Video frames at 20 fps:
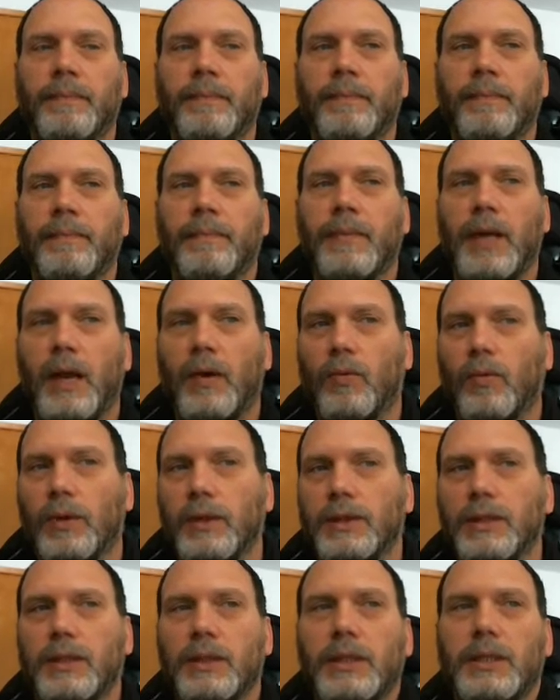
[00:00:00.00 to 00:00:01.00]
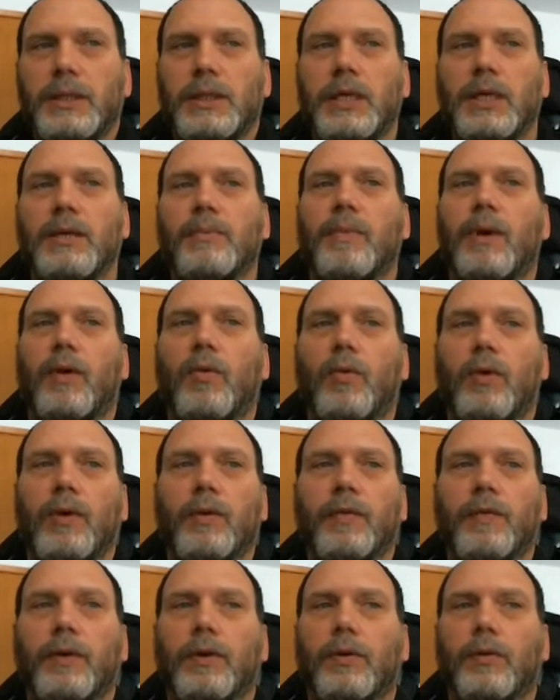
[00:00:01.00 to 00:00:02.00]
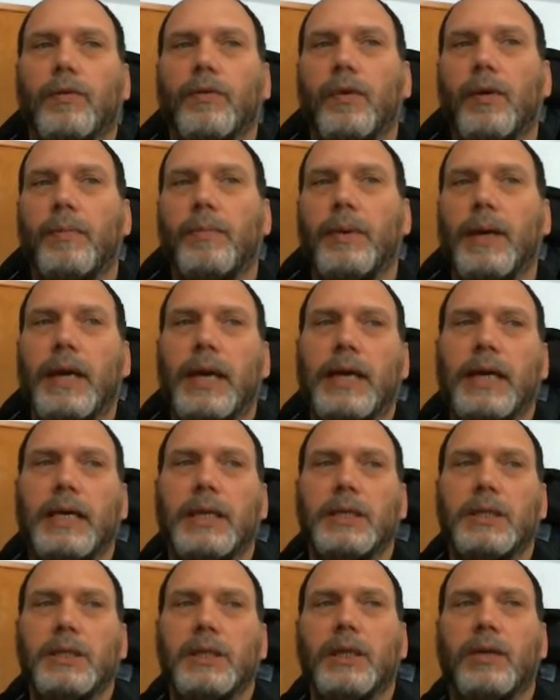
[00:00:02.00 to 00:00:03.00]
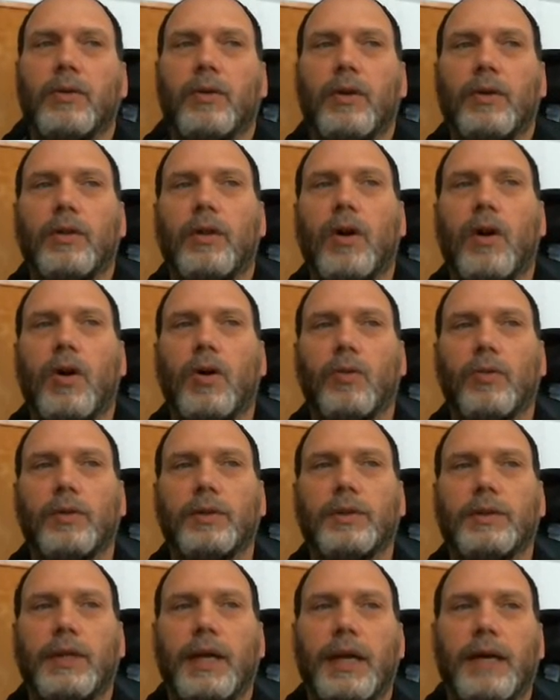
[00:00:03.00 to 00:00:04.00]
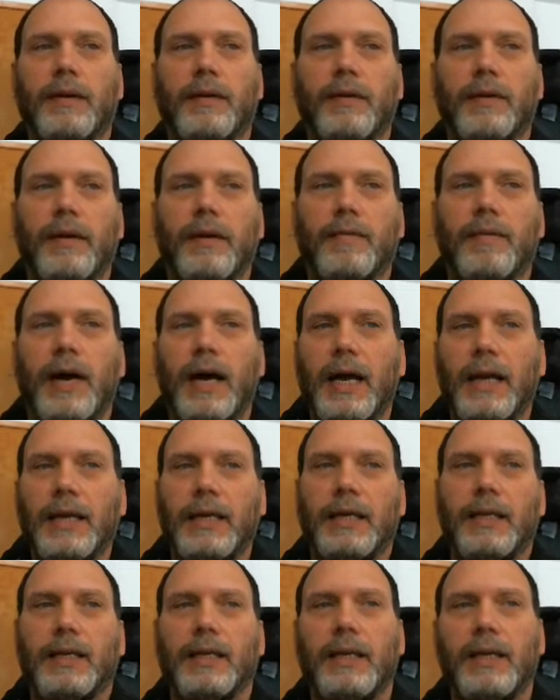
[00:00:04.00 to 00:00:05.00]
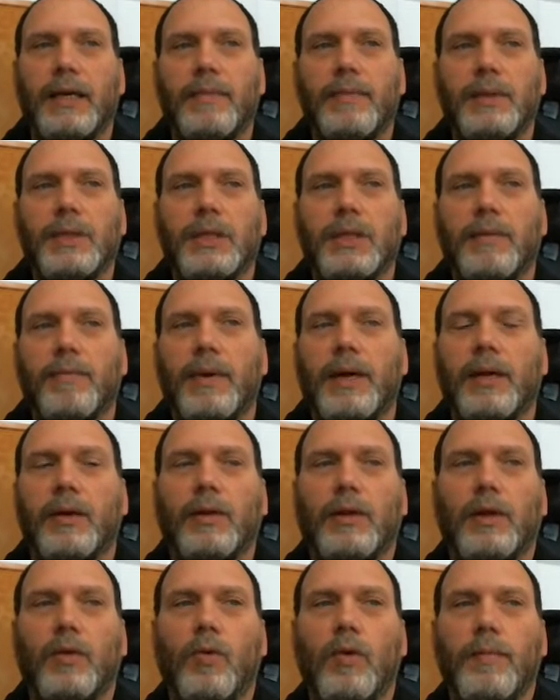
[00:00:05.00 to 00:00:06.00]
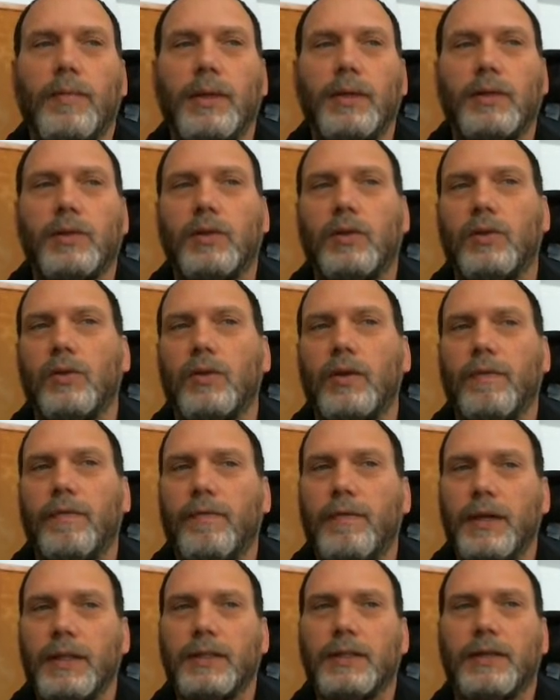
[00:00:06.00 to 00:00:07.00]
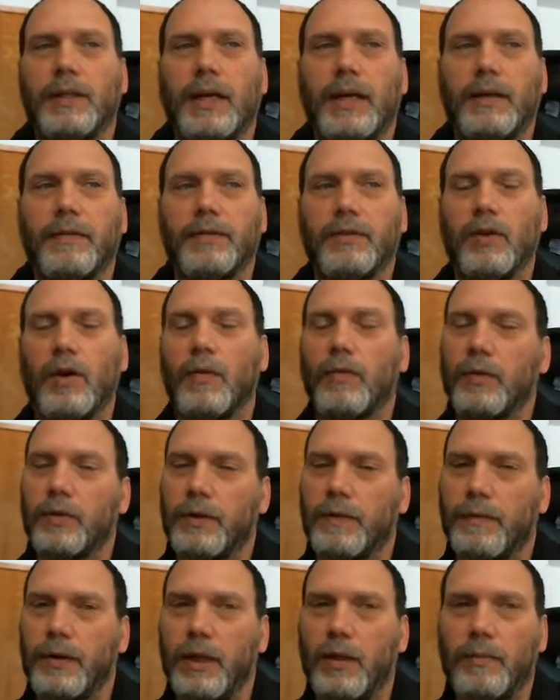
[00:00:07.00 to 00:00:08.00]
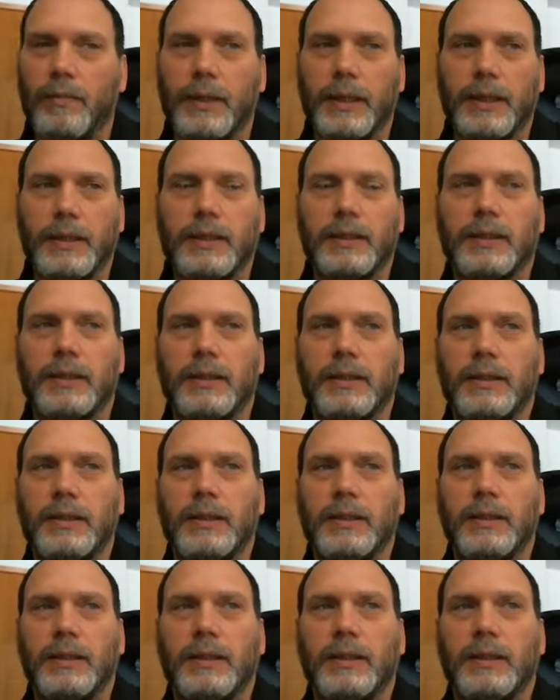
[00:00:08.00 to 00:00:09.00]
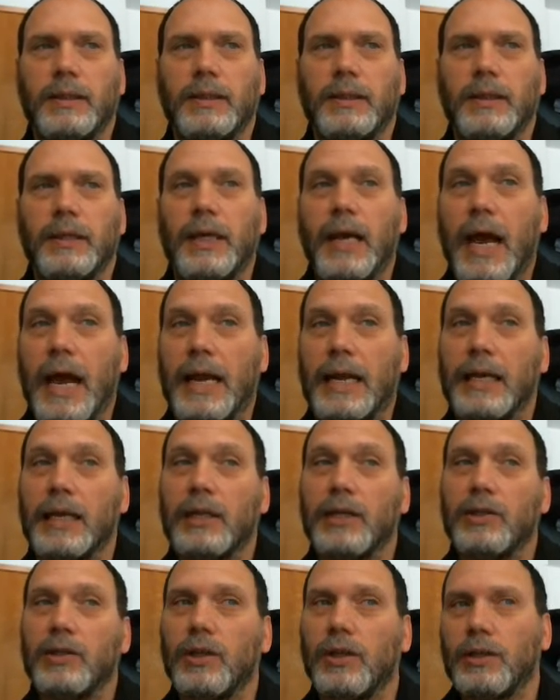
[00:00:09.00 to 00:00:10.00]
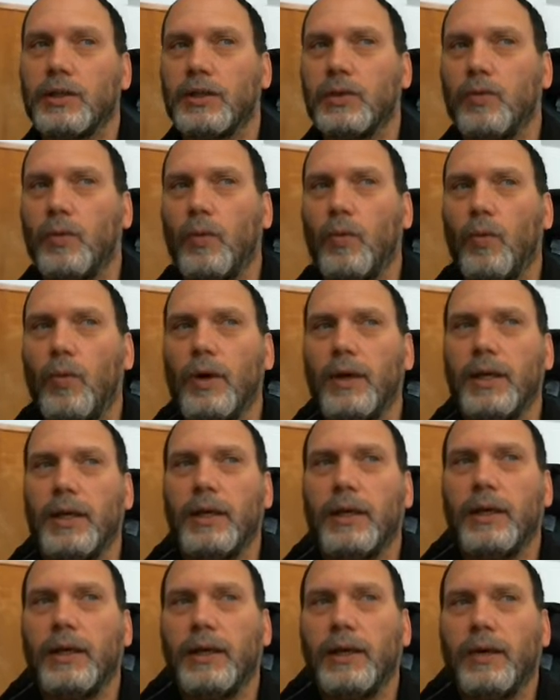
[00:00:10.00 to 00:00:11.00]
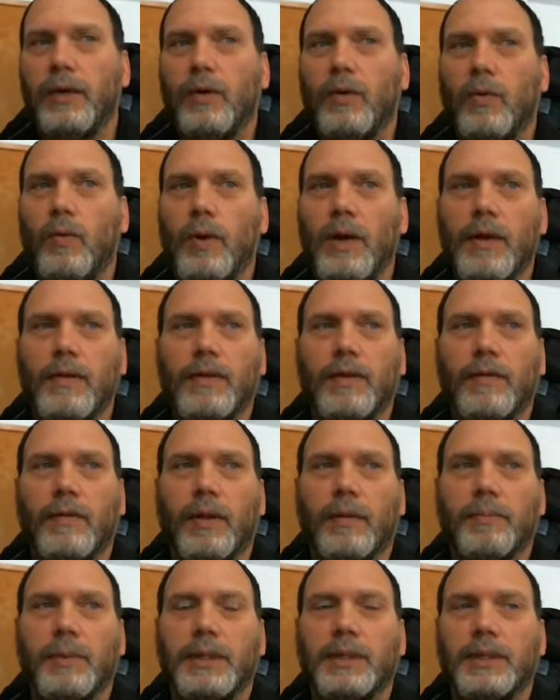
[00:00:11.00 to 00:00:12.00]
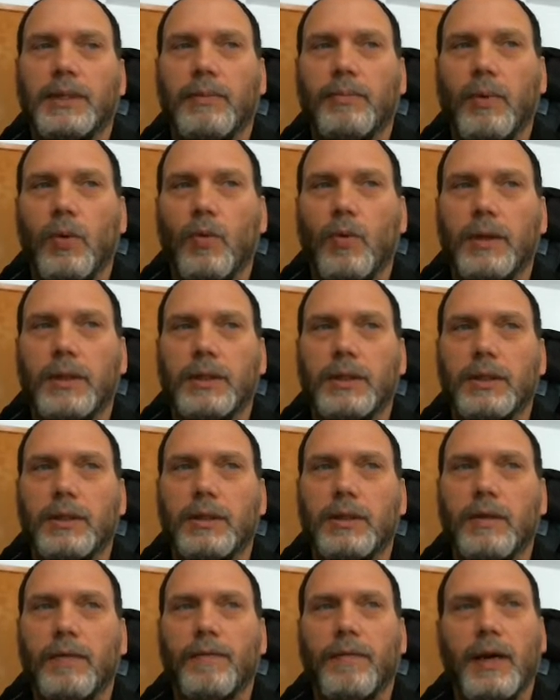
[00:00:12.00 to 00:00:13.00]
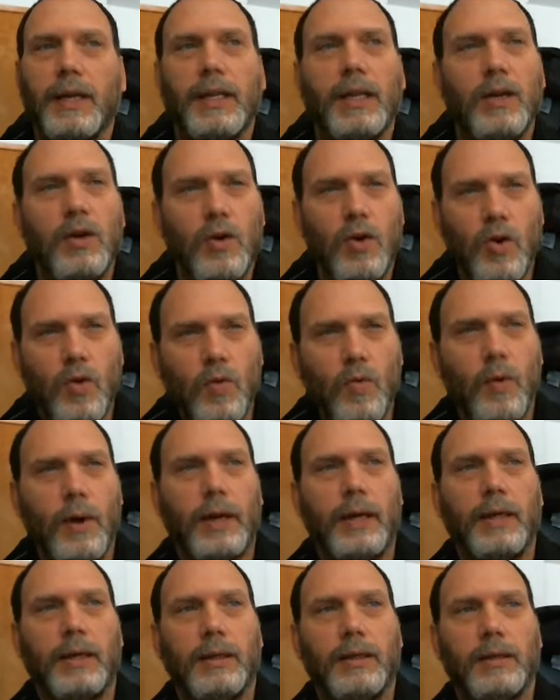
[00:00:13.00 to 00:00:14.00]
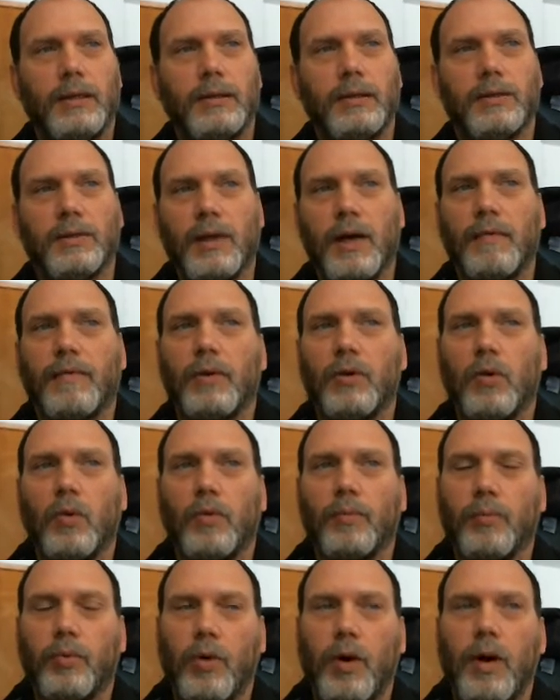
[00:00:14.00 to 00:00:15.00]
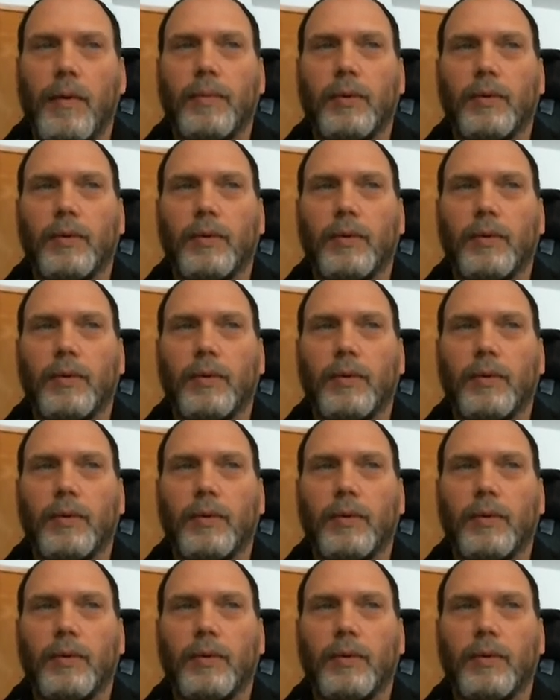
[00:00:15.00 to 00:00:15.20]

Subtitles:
I recently changed my career field from being an engineer on the hardware side of high-end imaging medical equipment to the fun side of software development. And in conjunction with Woody, we have developed a simple widget to find a new way to solve an old problem.